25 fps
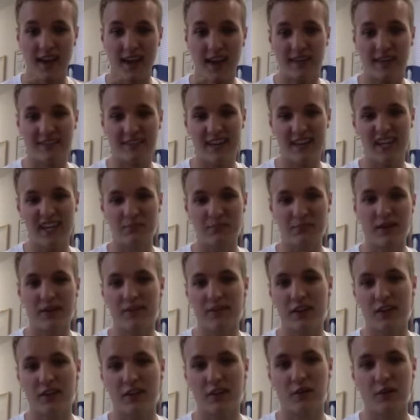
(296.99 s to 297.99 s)
and likes my
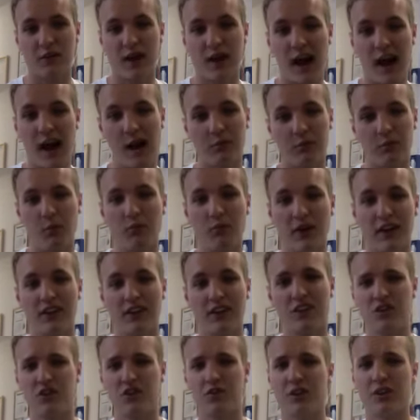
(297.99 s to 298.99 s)
video, I will
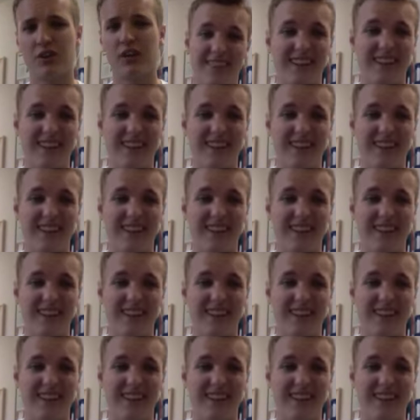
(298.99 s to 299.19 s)
plant a tree.